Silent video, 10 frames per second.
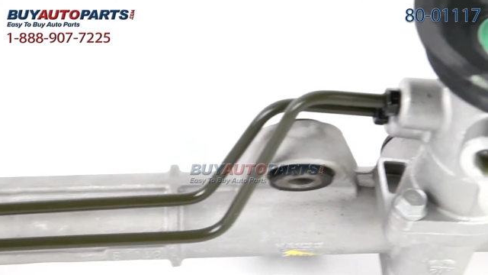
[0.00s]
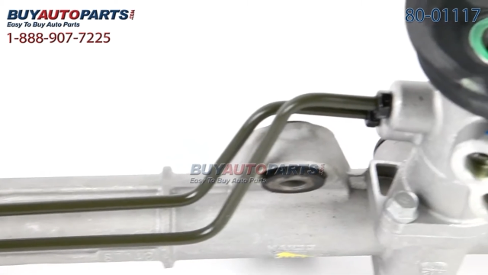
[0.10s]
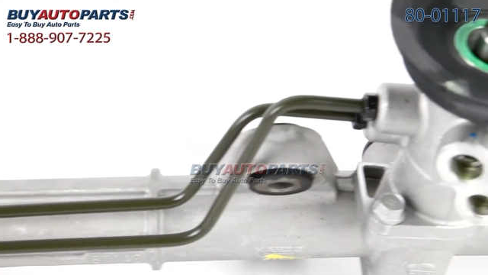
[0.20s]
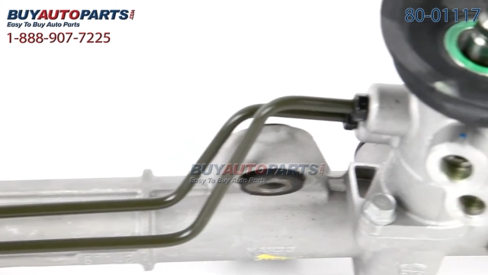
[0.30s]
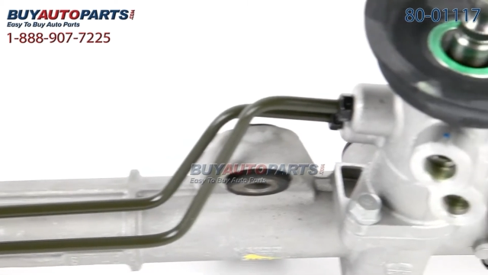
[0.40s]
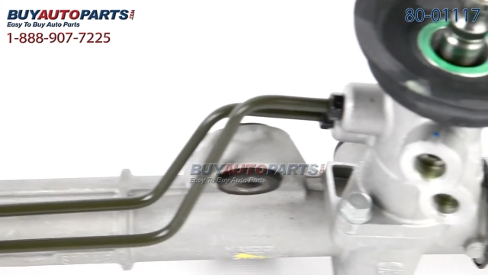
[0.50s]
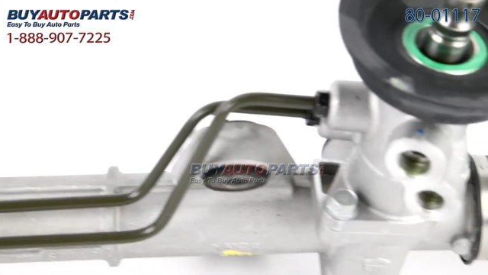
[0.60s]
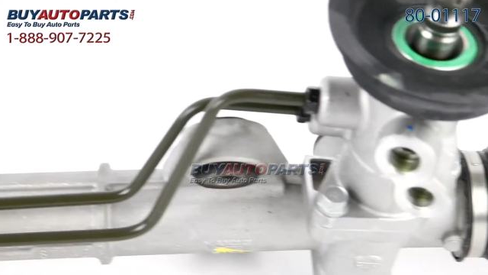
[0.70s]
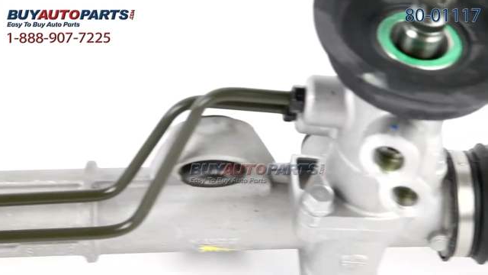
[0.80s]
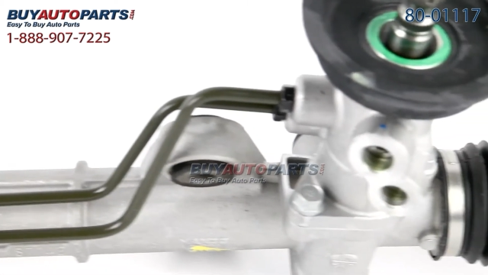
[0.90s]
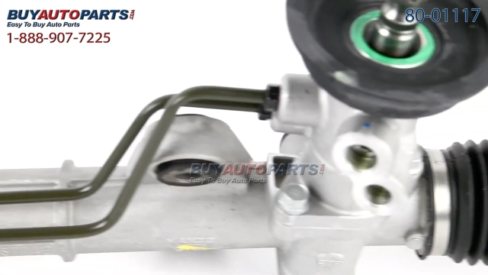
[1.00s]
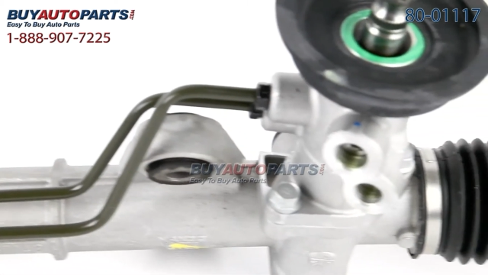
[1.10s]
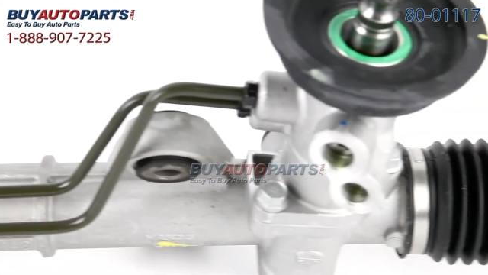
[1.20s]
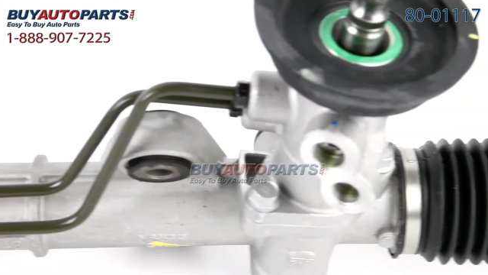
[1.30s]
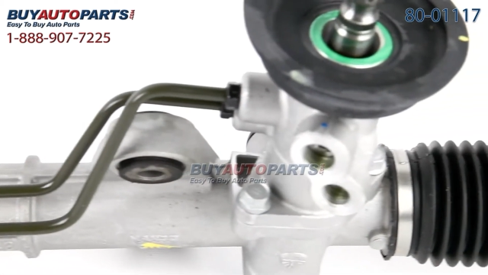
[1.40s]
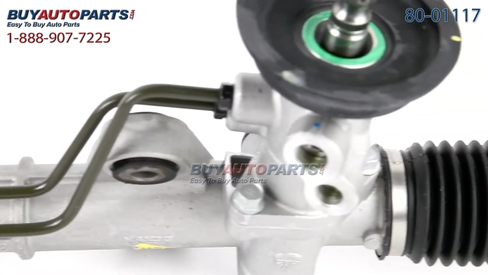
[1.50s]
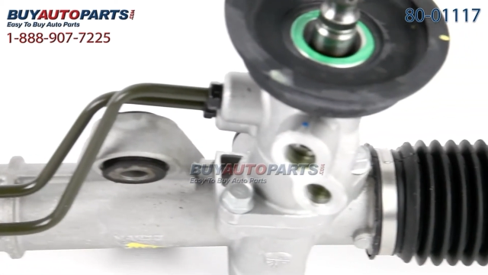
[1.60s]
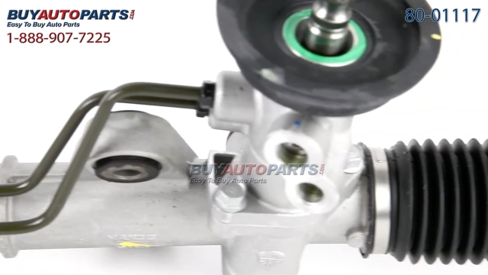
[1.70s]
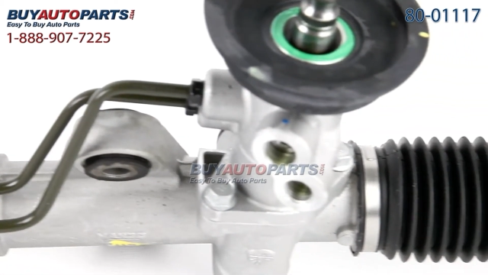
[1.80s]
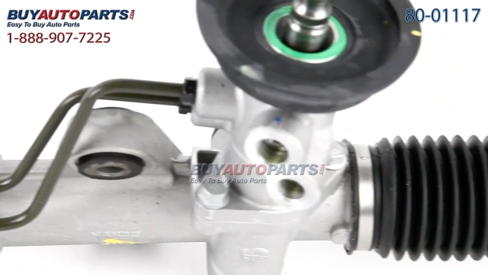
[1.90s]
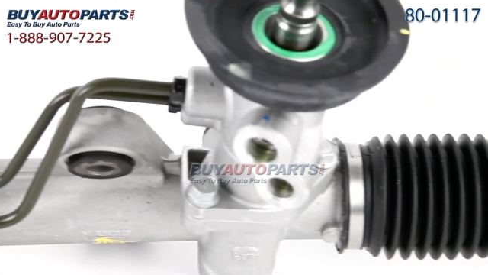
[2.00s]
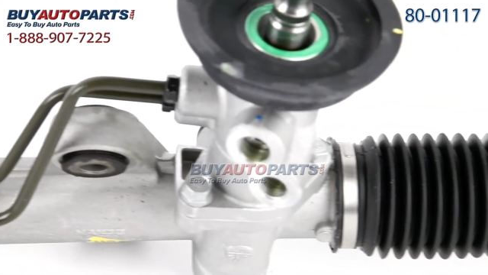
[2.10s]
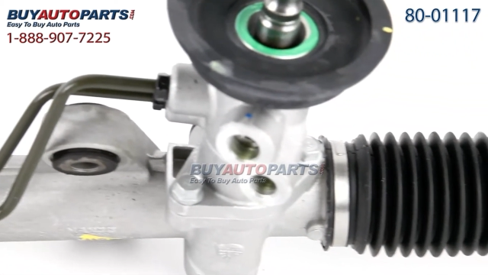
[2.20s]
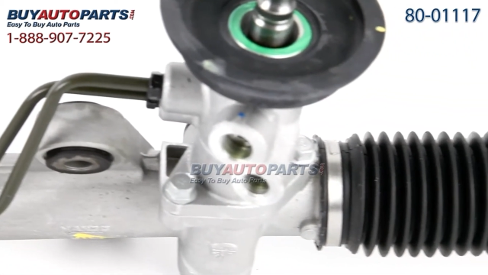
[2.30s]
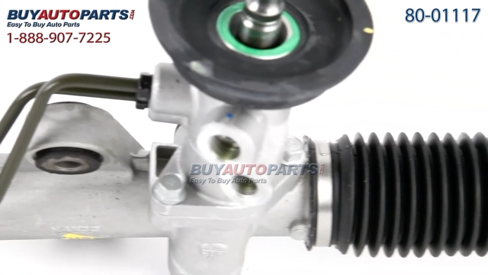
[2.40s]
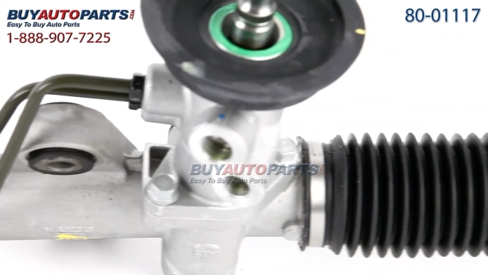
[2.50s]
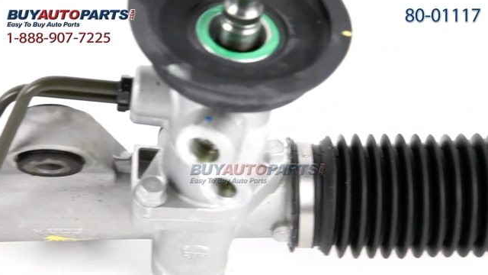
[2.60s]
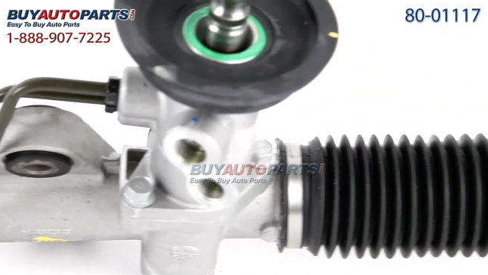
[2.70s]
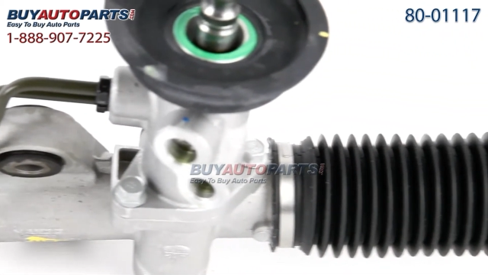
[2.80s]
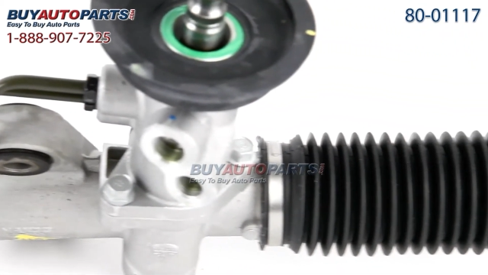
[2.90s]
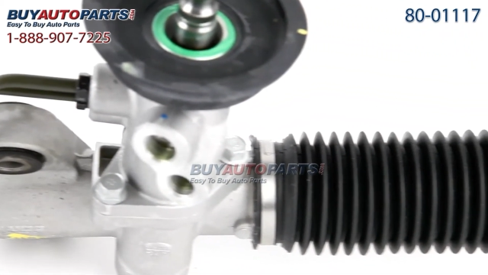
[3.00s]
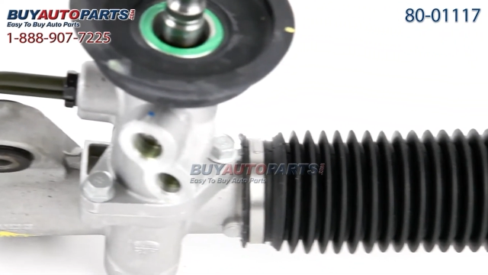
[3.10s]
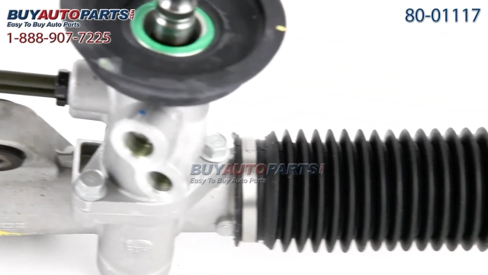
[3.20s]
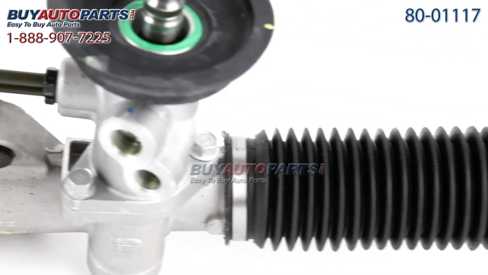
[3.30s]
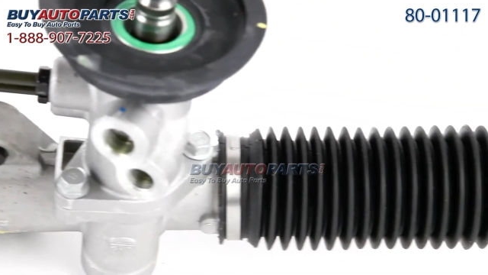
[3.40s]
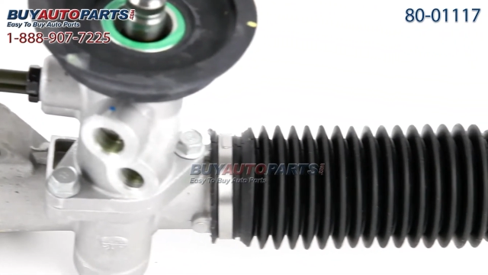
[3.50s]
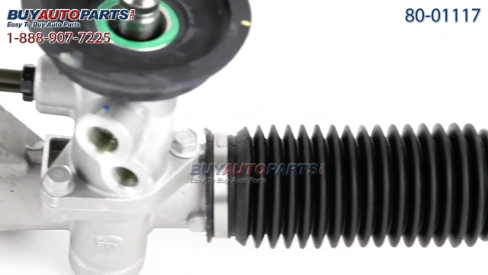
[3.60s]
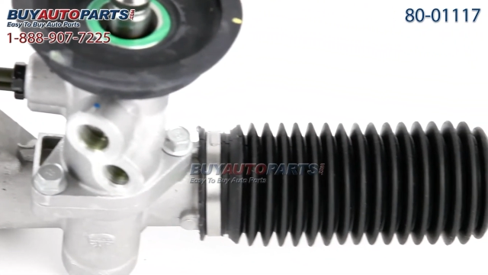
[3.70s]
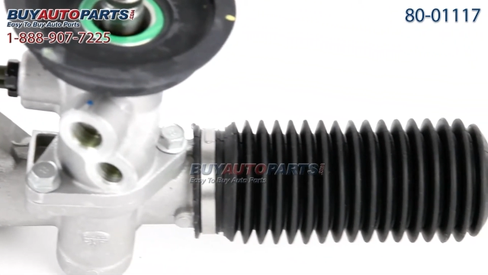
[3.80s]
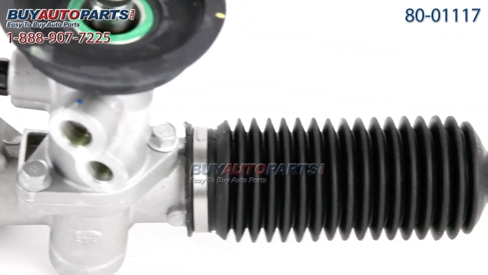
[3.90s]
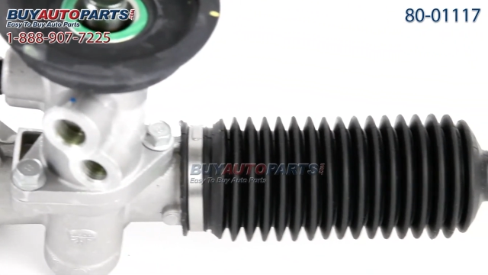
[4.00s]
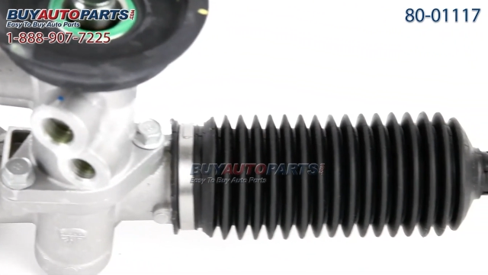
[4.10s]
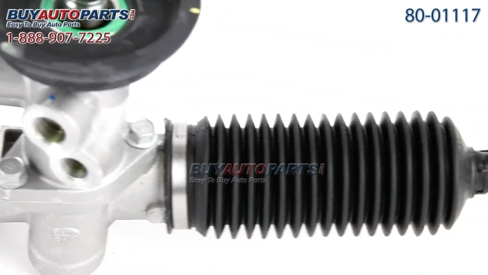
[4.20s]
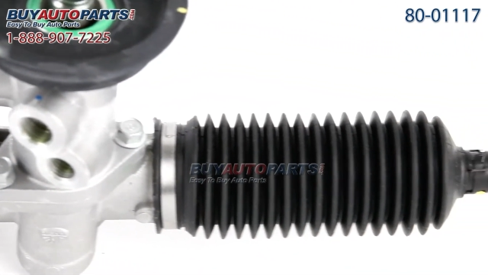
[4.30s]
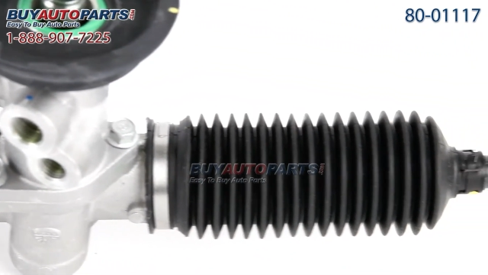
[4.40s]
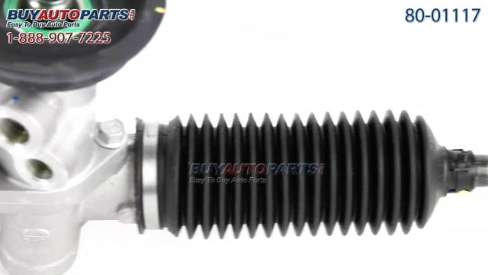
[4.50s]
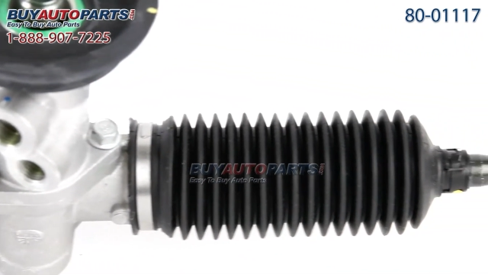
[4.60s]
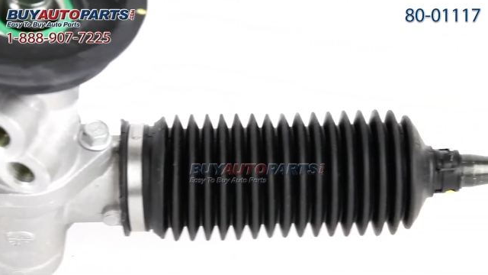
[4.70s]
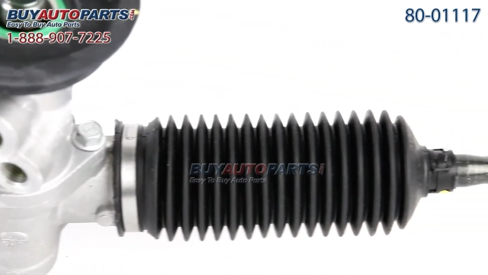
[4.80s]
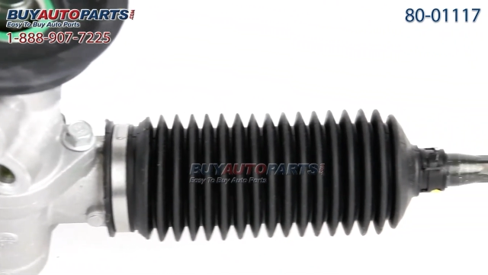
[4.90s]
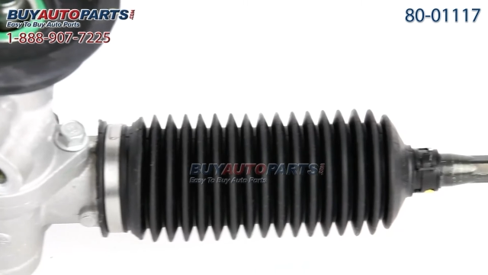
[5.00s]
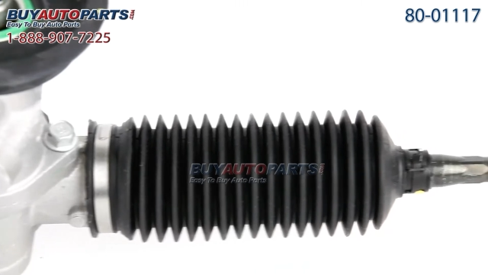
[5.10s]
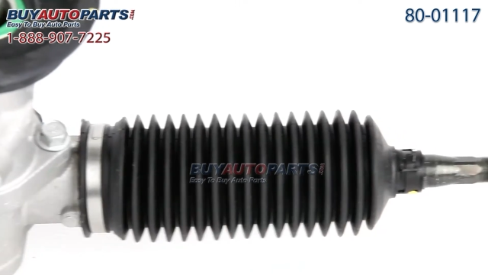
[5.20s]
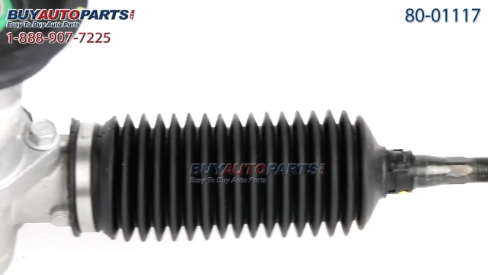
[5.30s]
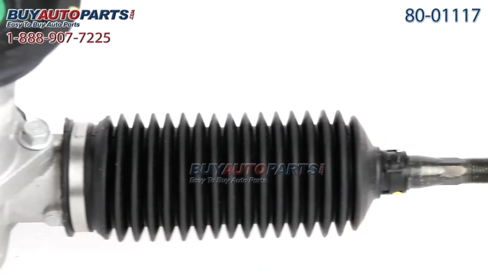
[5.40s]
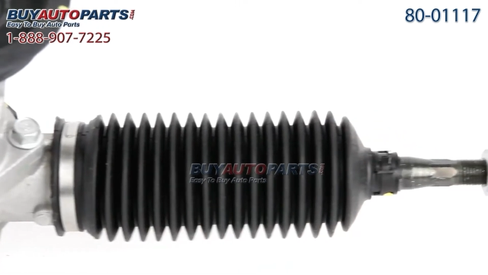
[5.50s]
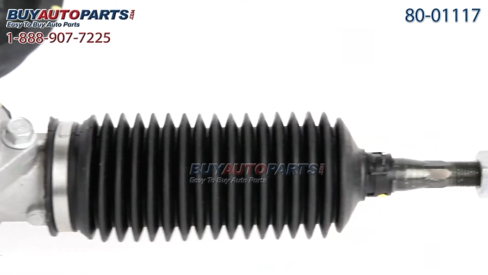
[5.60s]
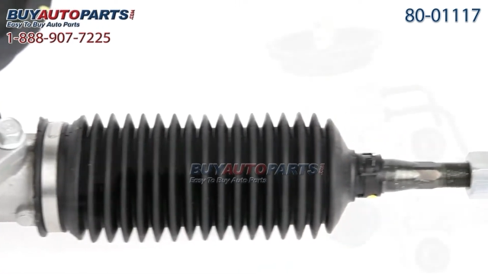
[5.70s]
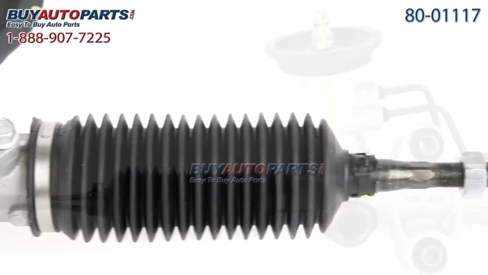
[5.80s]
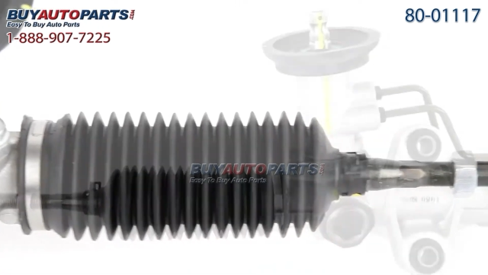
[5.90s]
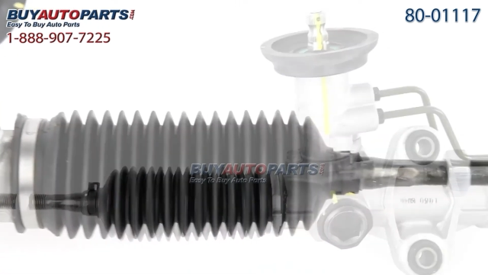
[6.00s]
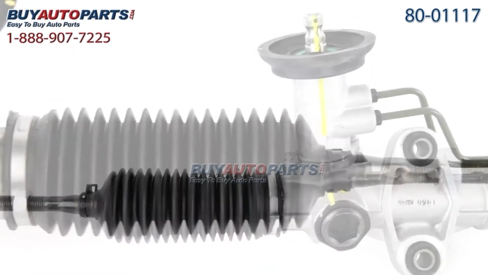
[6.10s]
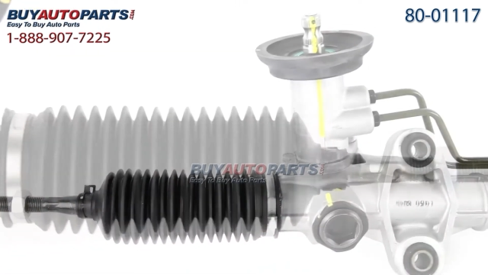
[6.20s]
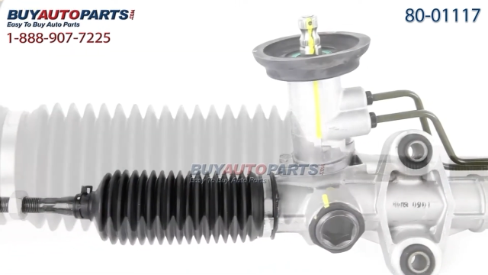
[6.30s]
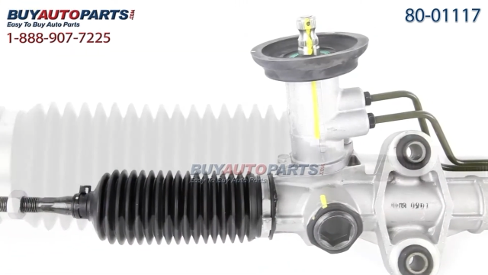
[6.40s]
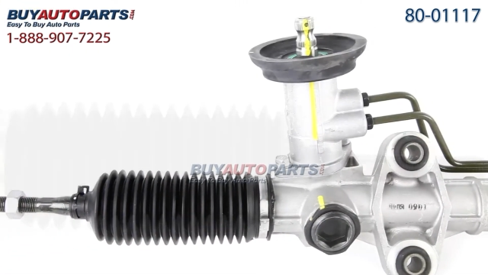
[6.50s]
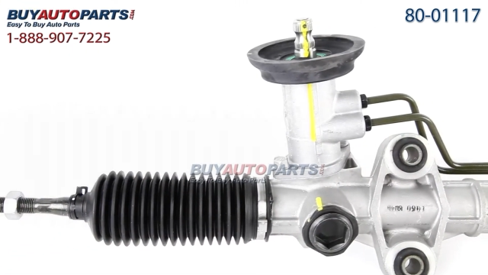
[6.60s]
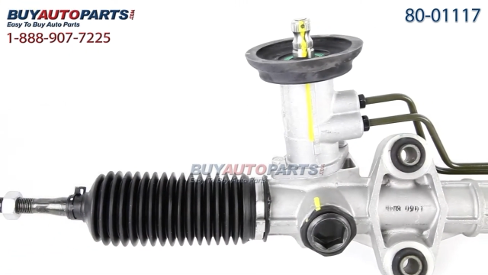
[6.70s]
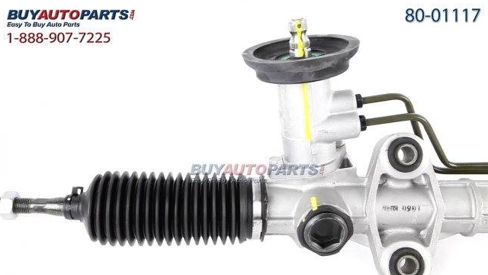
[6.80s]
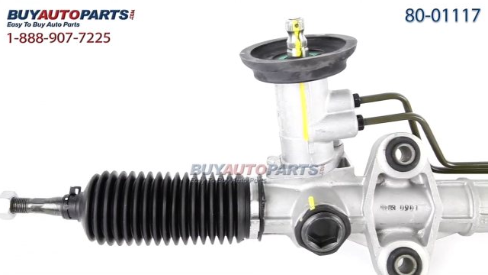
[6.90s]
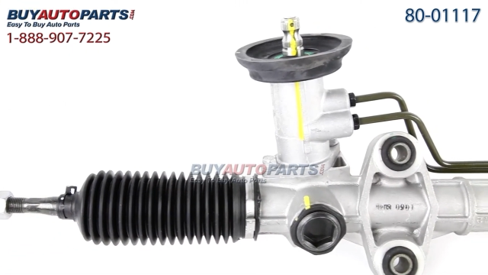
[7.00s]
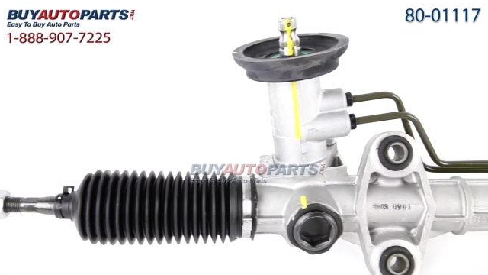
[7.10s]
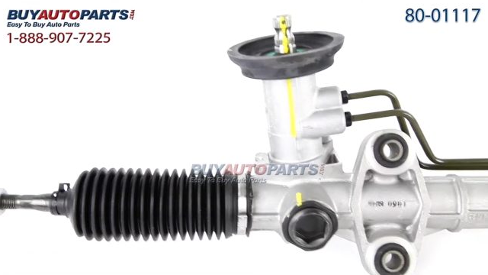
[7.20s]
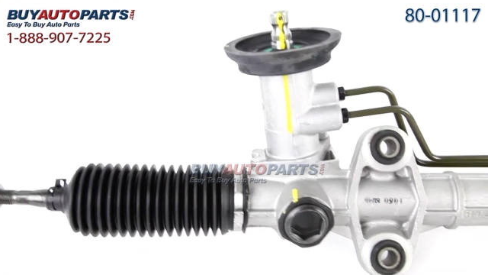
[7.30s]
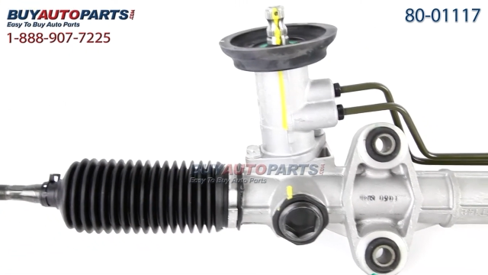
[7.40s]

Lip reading: No face is visible, so there are no lips to read.